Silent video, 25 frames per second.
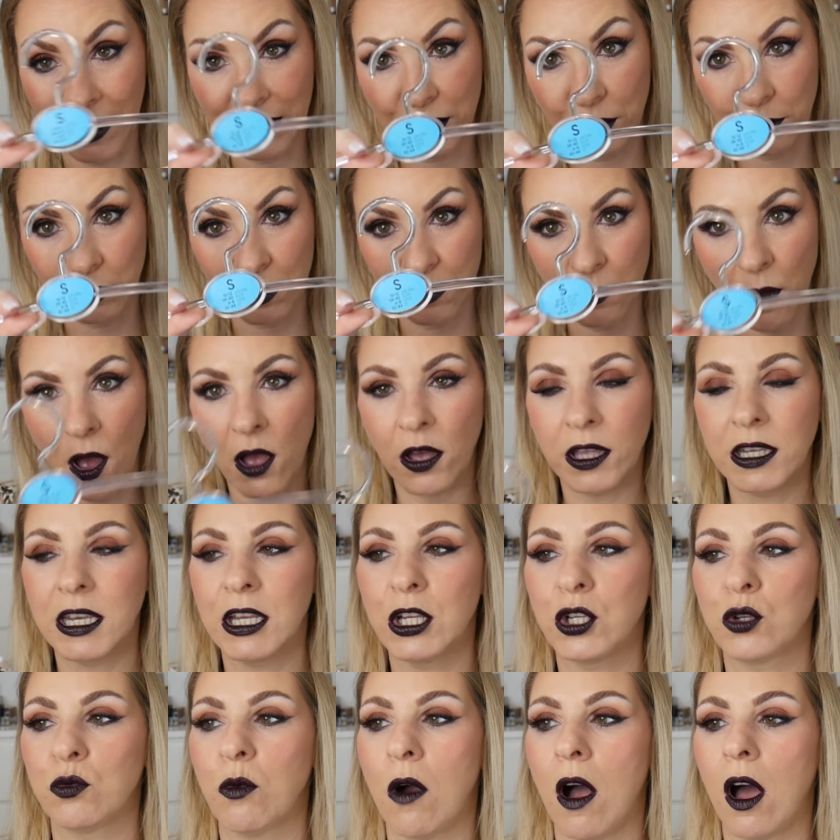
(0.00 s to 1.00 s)
picked up small in
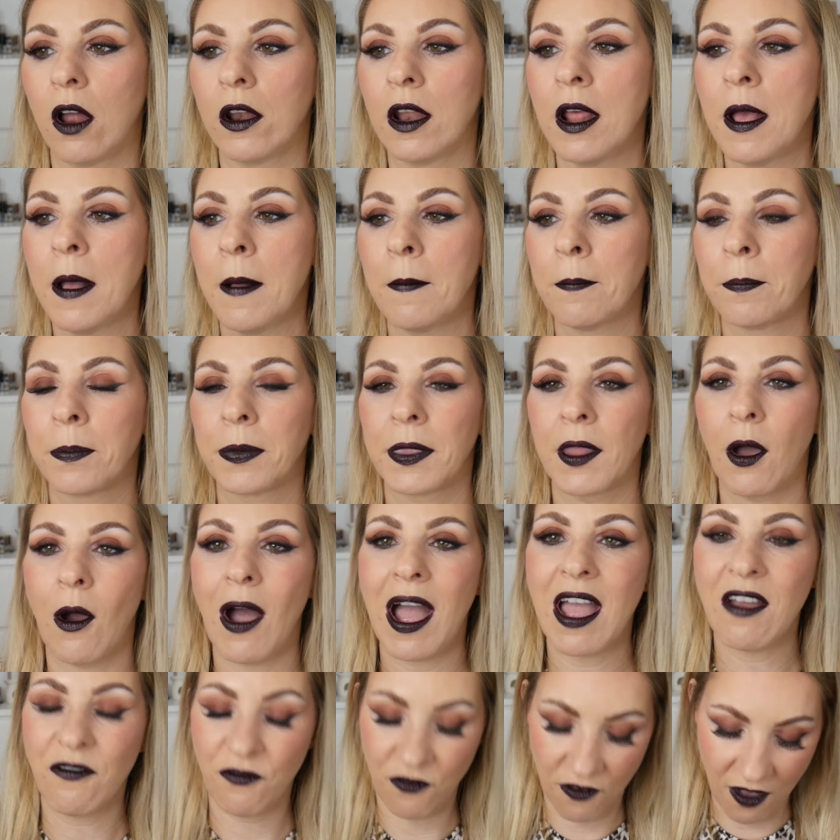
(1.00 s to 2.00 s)
each one. Now
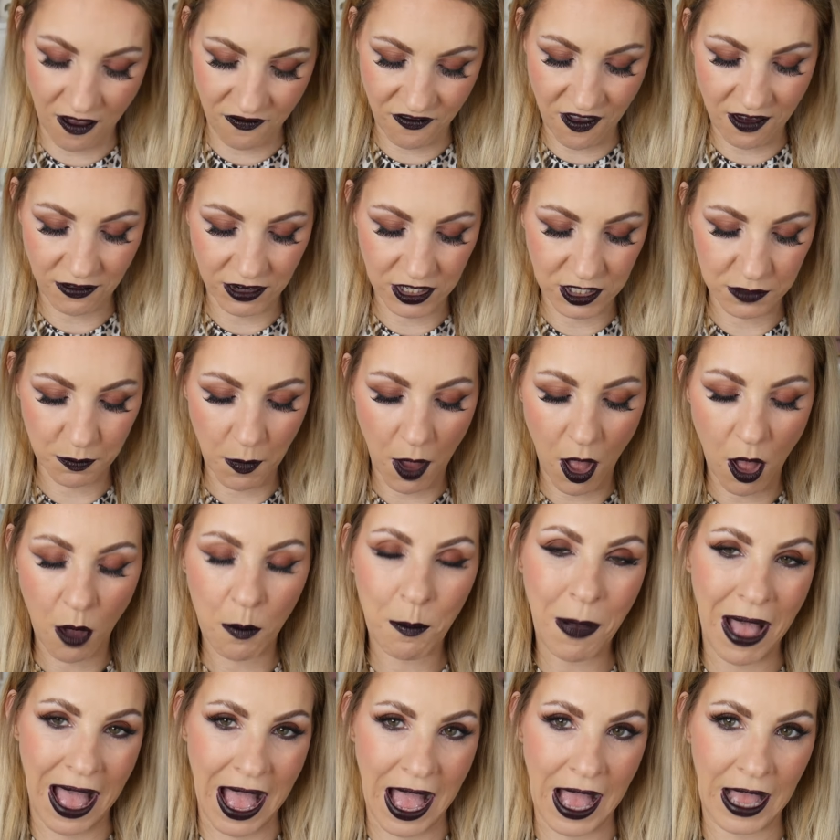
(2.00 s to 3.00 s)
I have a very small
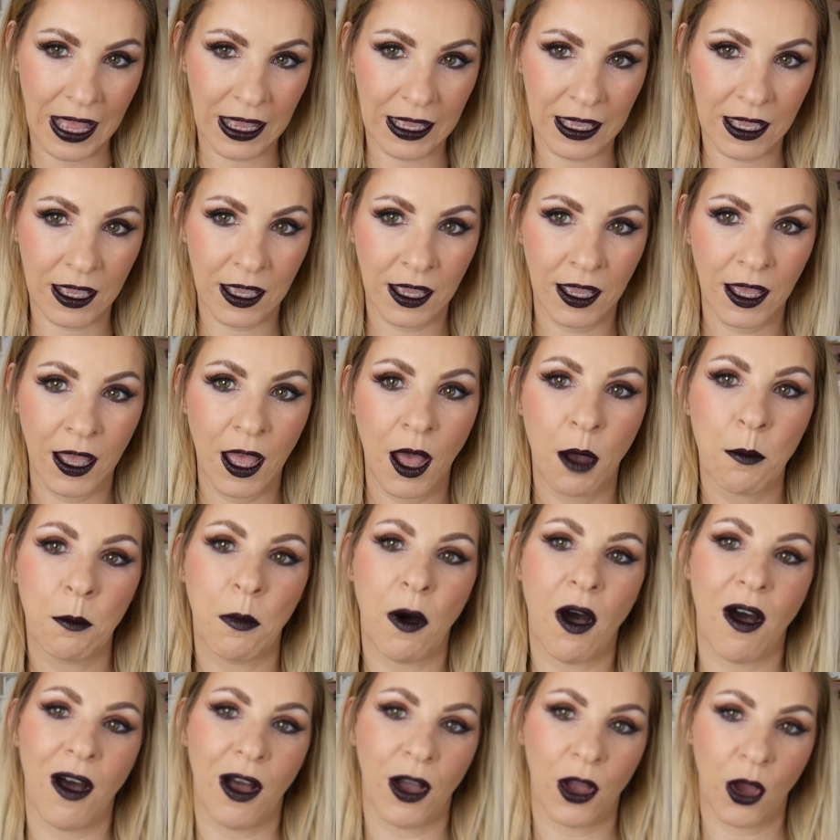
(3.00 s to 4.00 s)
back,
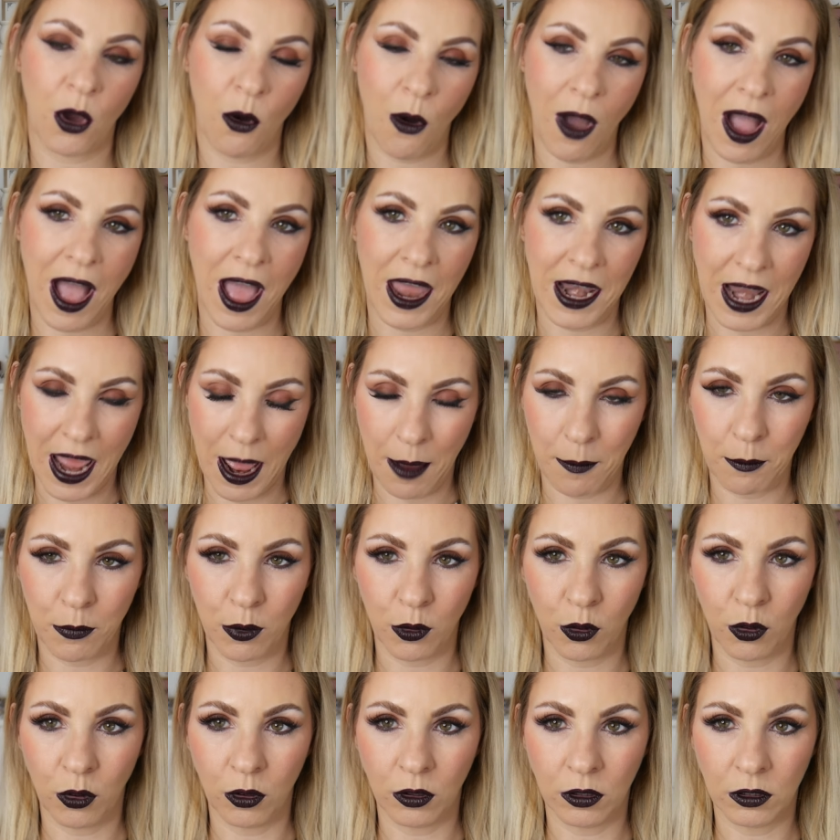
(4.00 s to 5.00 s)
but I've quite an
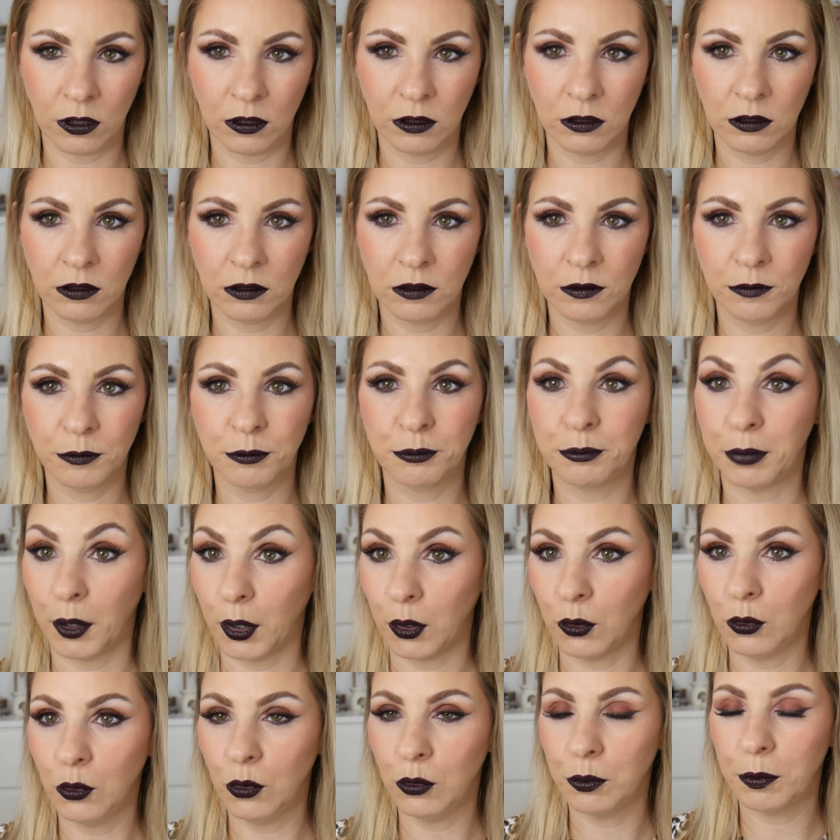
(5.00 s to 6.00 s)
ample
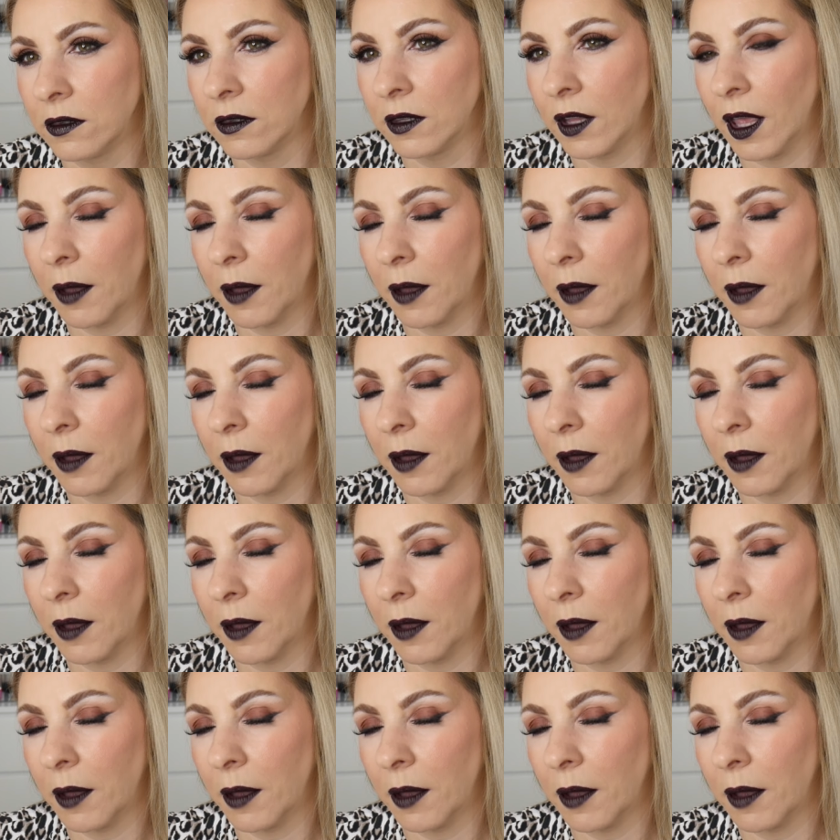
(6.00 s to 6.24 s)
boob.